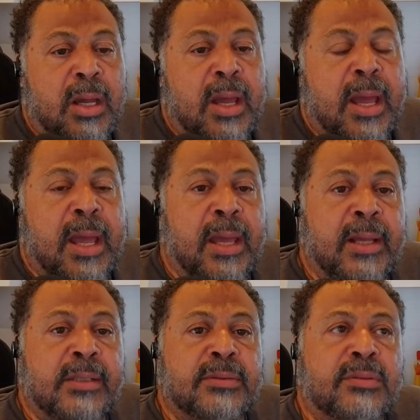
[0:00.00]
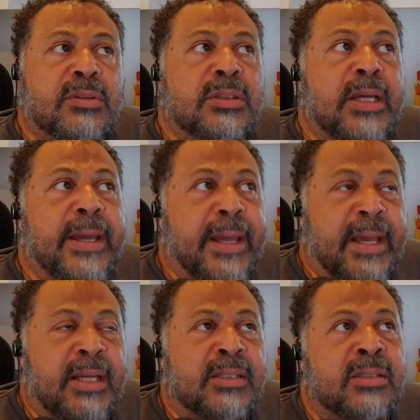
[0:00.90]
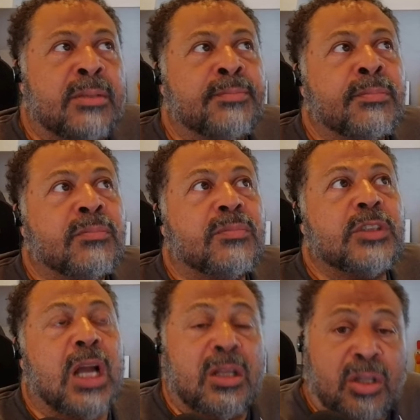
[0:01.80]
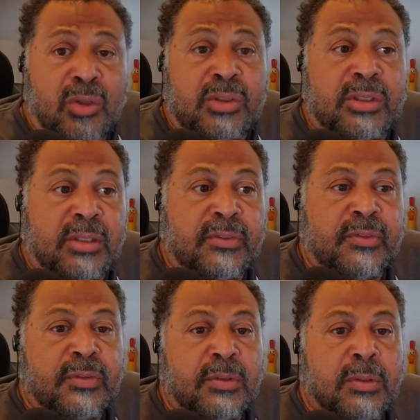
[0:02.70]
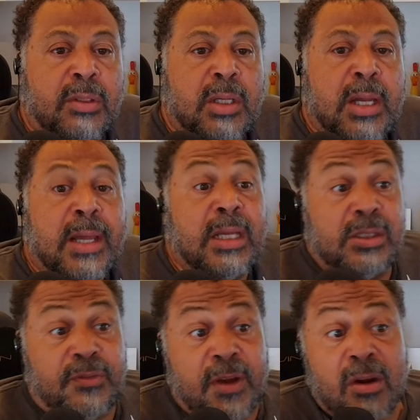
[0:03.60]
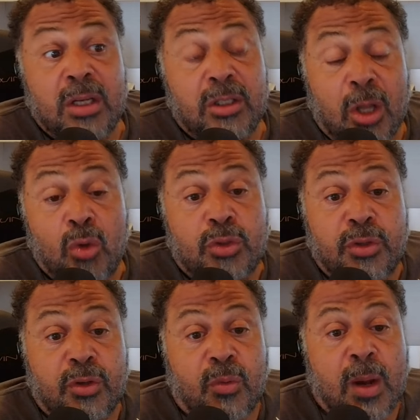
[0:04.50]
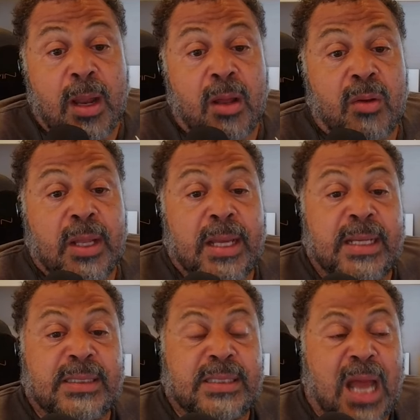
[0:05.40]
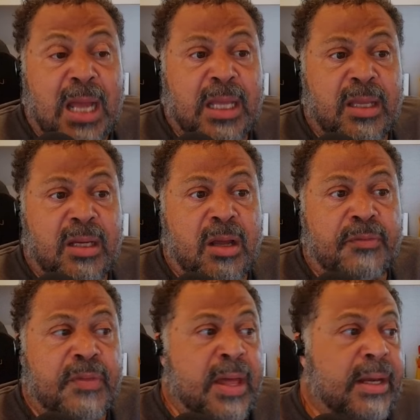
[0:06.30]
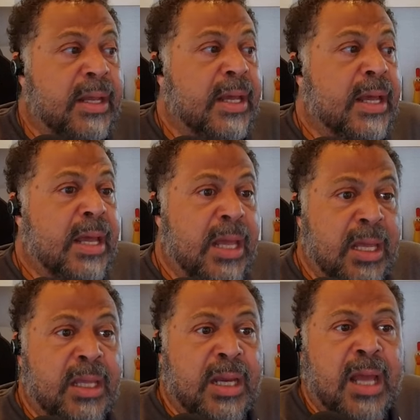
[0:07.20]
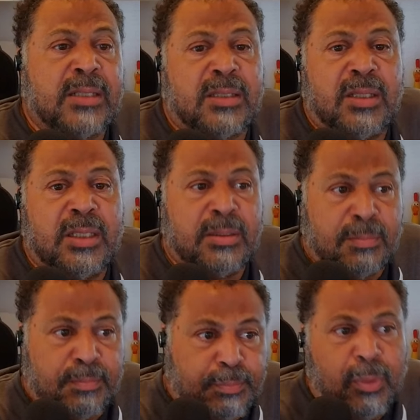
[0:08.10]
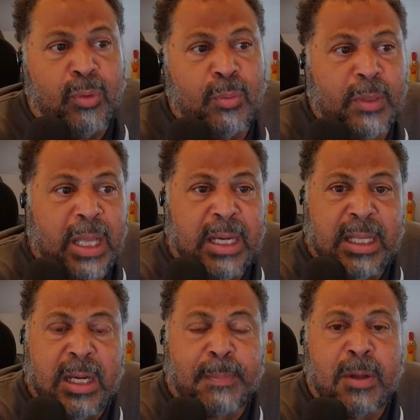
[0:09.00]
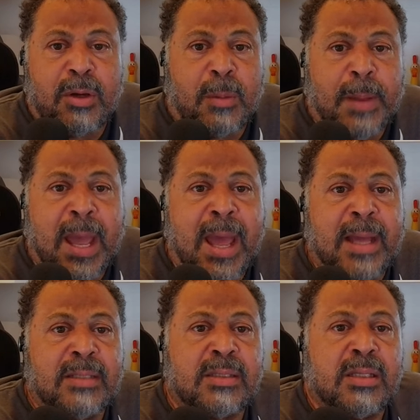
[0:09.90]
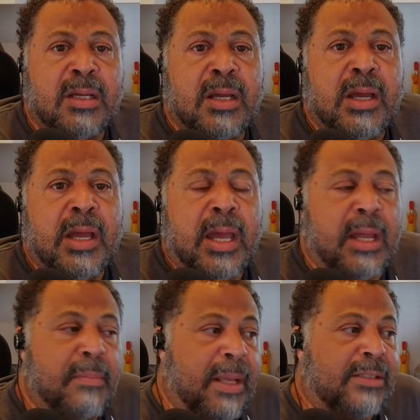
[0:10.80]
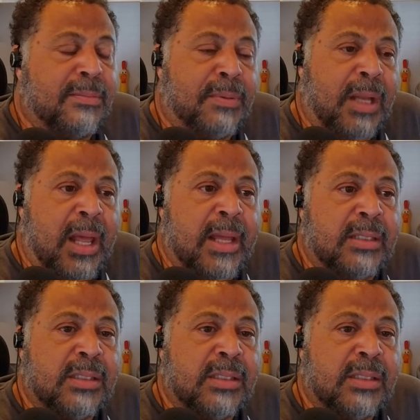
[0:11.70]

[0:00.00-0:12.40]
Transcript: and he is elusive. He's very low to the ground and he's stocky enough that he can actually, boom, kind of get up under your pads and make some plays.